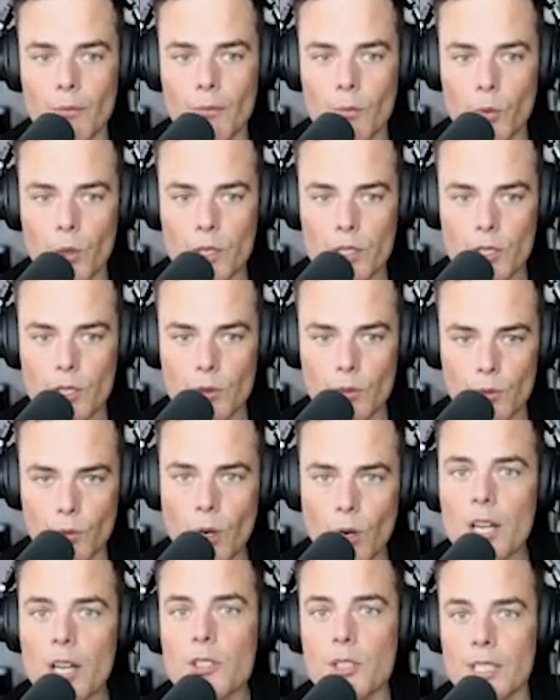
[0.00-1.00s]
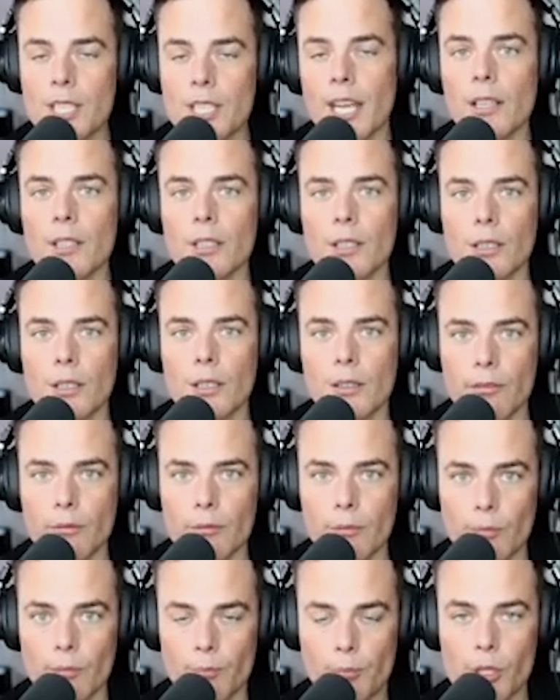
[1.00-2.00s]
which Roger Taylor
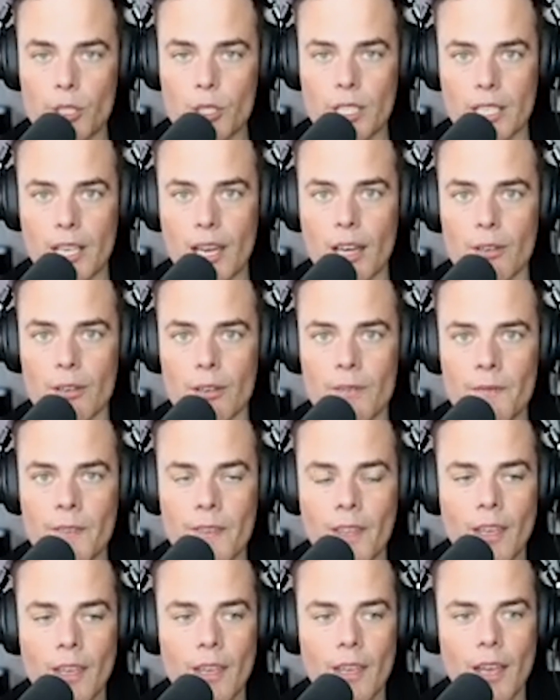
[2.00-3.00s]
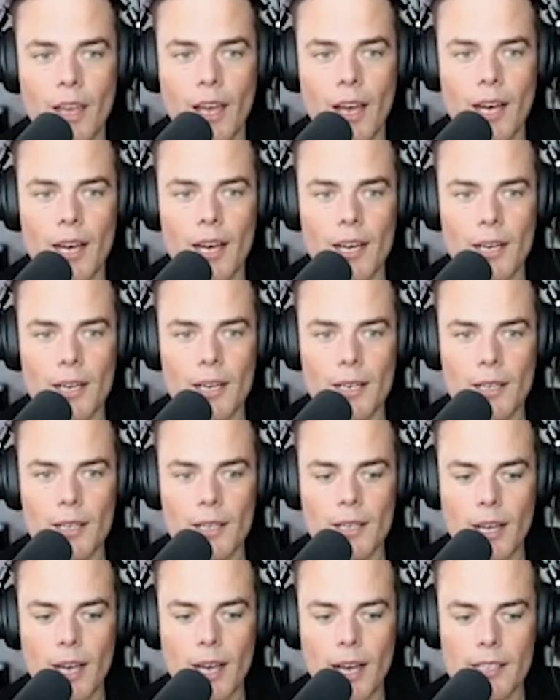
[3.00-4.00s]
put together,
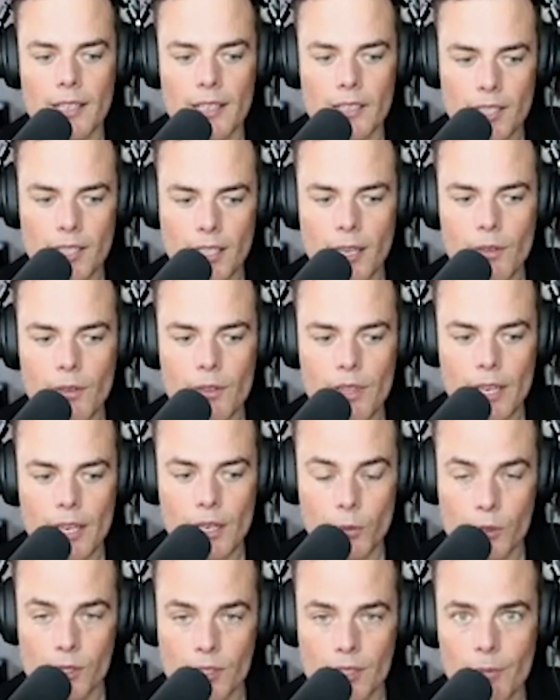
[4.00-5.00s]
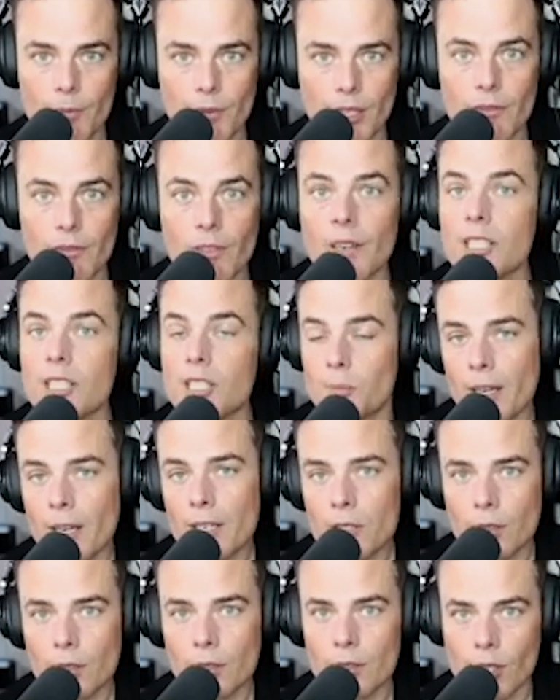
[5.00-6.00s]
I discovered that it was something very
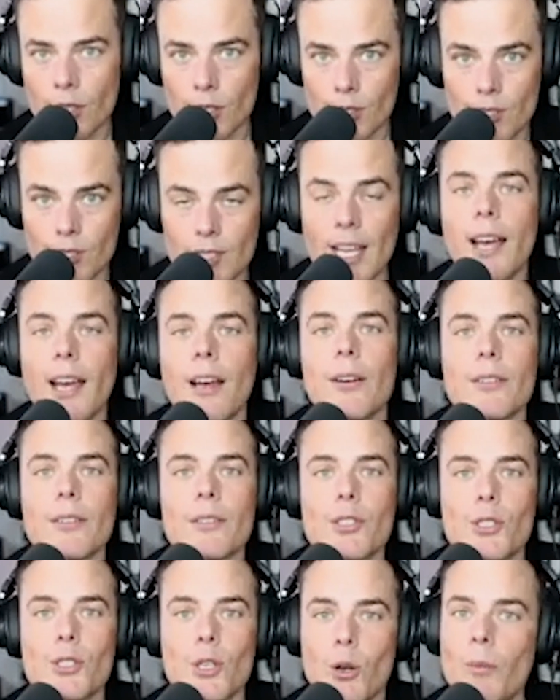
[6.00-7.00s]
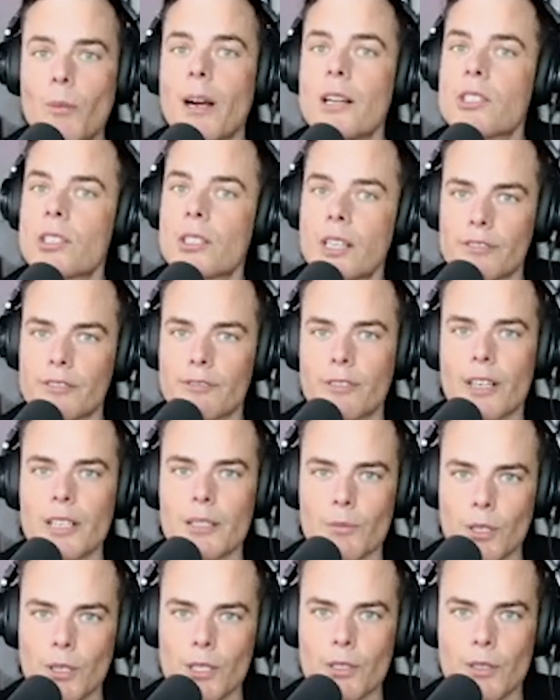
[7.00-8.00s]
special to sound so much like
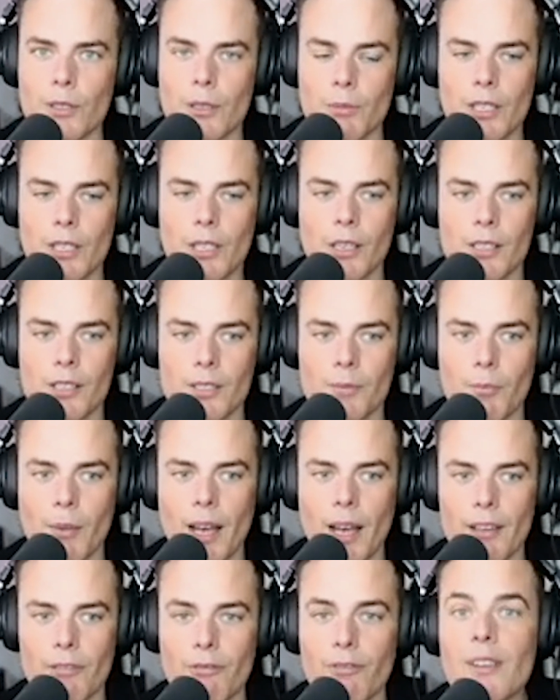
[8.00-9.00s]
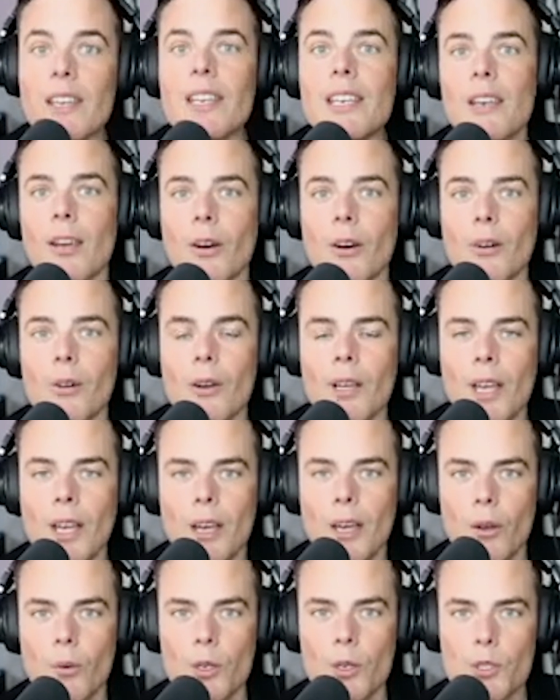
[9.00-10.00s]
Freddie Mercury, because my video,
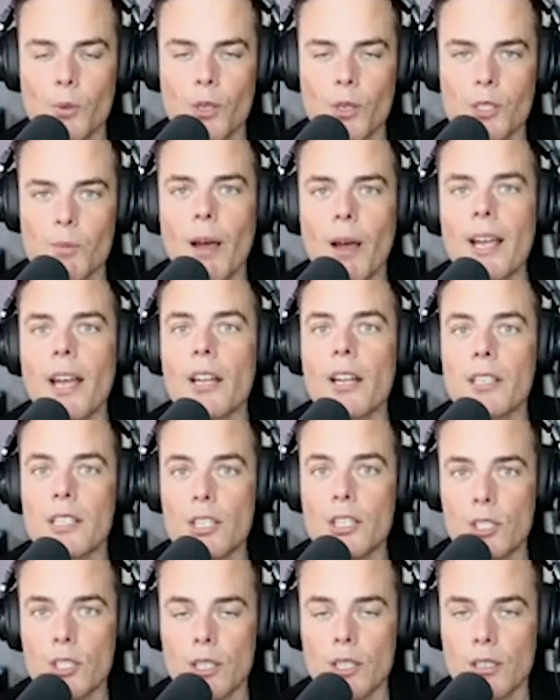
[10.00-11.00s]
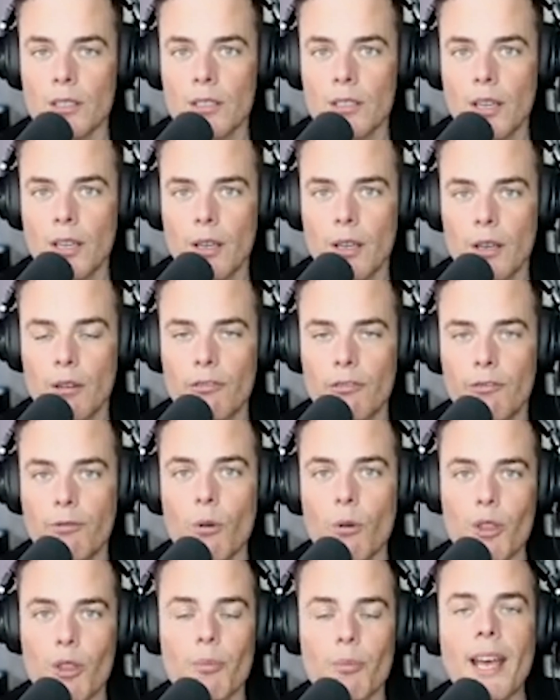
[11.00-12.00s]
which was my audition
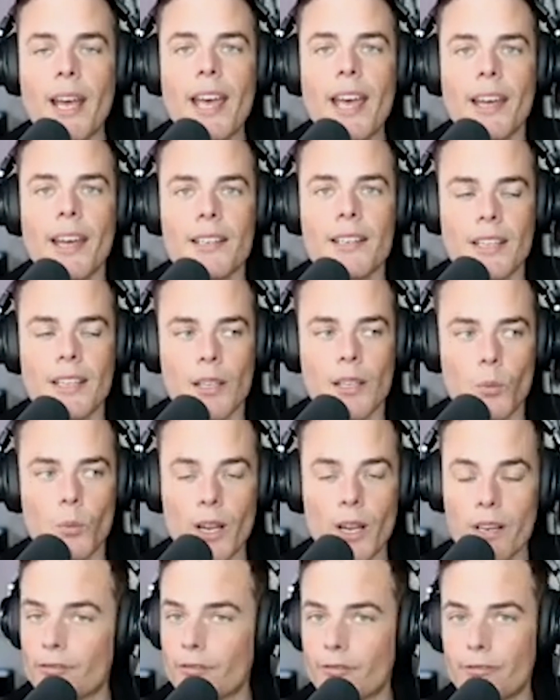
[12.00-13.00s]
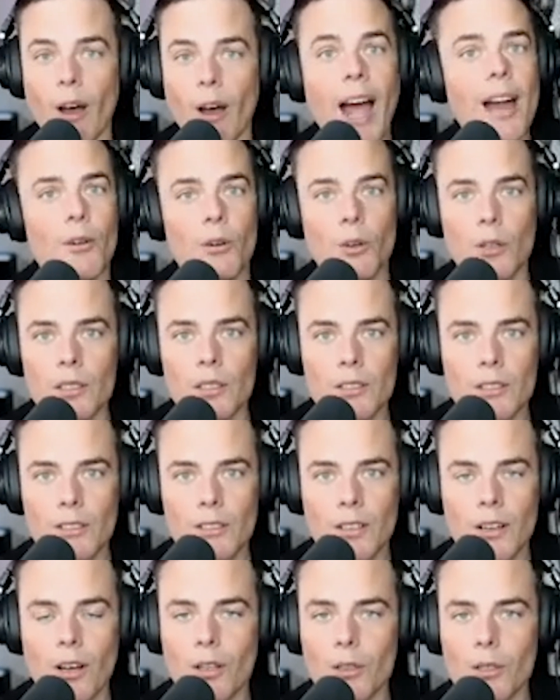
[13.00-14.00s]
for the band, it went viral
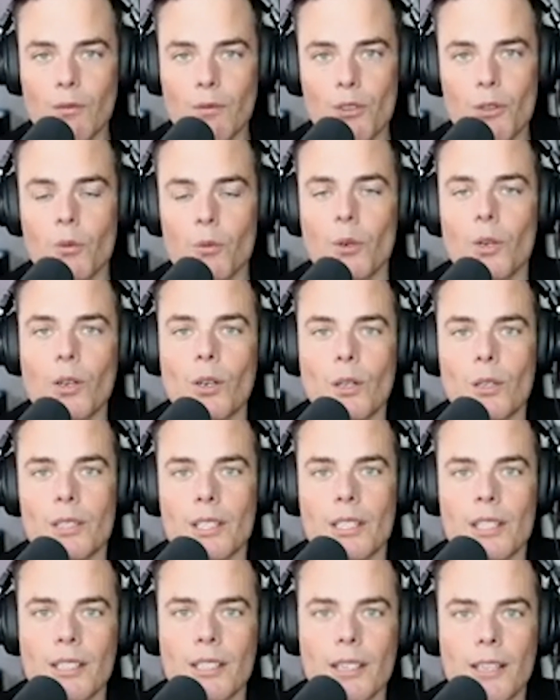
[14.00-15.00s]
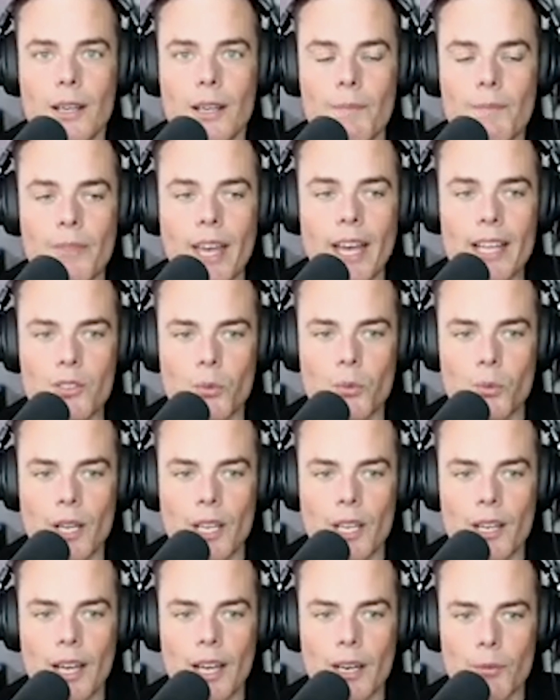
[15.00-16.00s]
all over the world. And that's
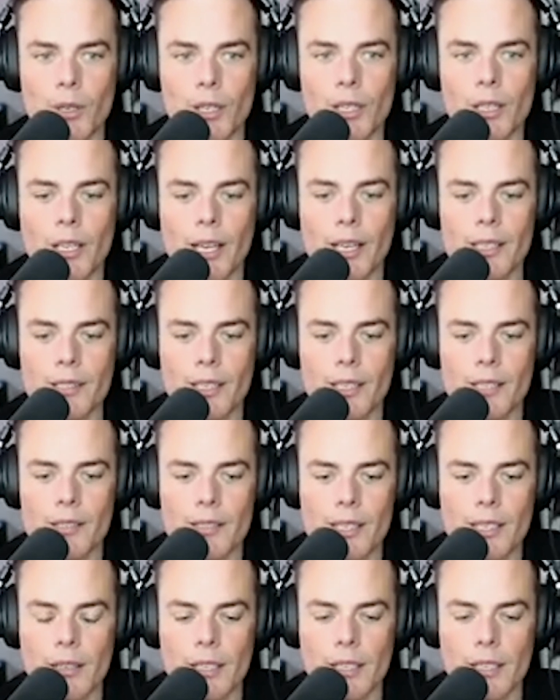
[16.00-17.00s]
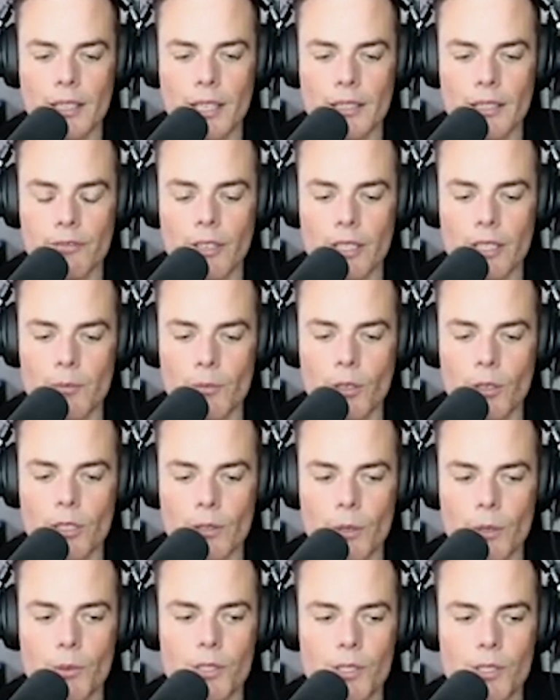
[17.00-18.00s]
when I realized that sounding like Freddie
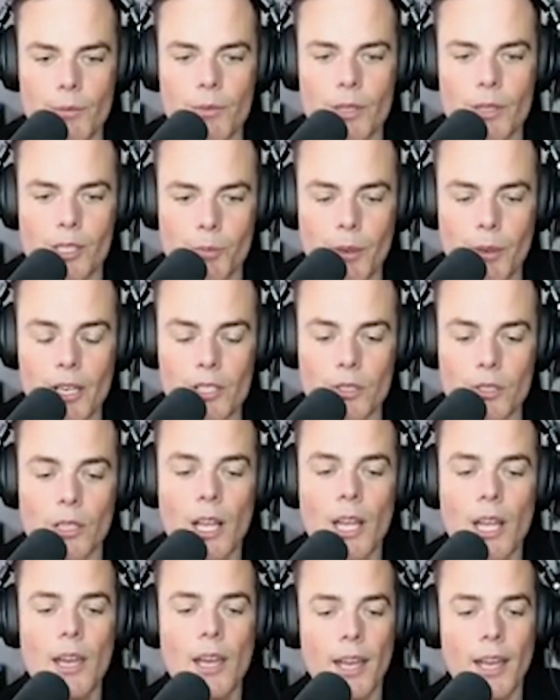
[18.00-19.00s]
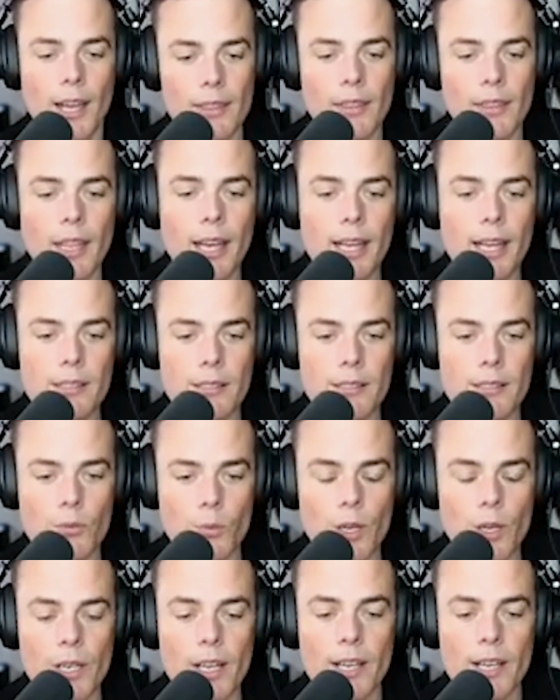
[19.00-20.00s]
Mercury was something special. And that's
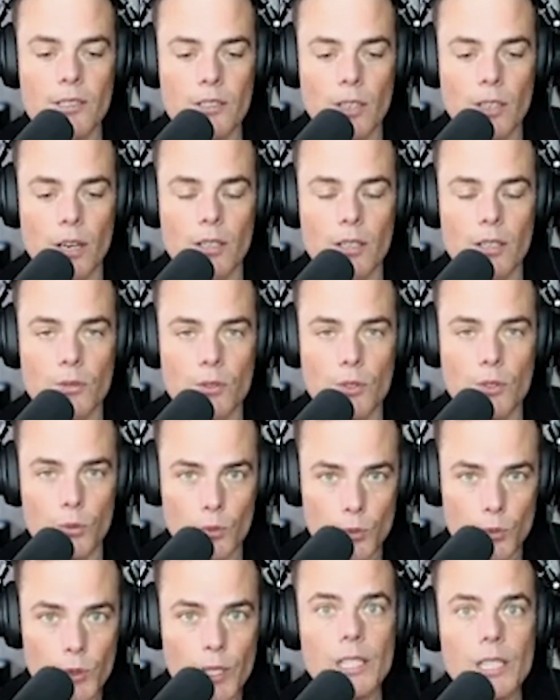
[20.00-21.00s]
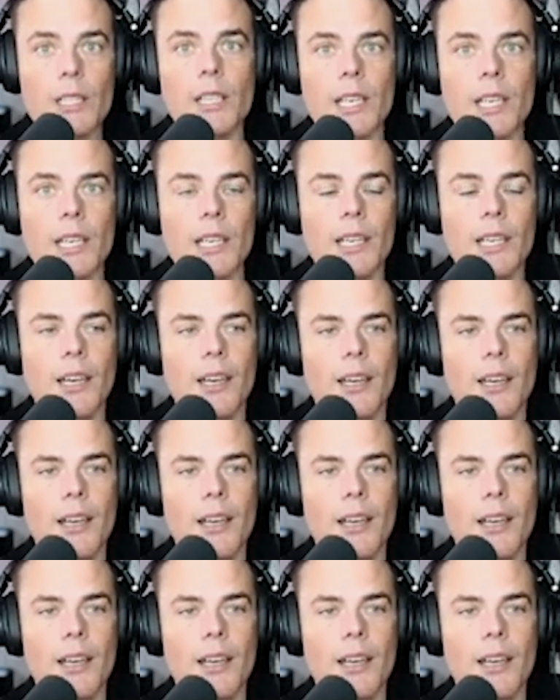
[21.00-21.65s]
when I started to really